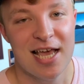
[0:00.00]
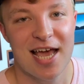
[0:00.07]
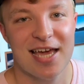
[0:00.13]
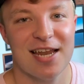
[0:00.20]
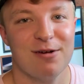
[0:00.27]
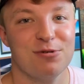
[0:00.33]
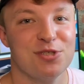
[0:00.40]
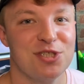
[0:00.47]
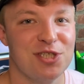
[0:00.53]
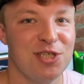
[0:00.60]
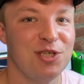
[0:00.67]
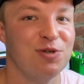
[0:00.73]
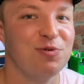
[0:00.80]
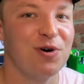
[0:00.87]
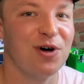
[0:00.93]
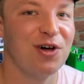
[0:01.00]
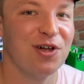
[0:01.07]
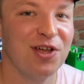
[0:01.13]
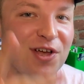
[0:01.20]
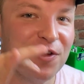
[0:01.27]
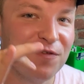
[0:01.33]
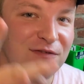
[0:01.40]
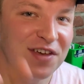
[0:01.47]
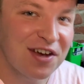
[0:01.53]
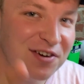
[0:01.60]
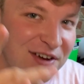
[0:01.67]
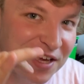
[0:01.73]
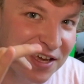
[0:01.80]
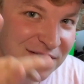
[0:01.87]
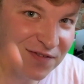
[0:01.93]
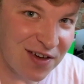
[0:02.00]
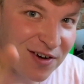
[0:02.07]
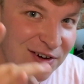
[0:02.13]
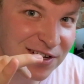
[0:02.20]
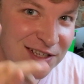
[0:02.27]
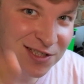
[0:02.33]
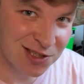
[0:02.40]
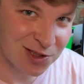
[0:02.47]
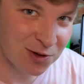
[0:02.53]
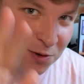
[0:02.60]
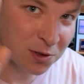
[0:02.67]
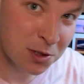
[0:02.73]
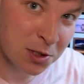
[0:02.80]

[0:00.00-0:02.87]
And I will see you all very, very soon.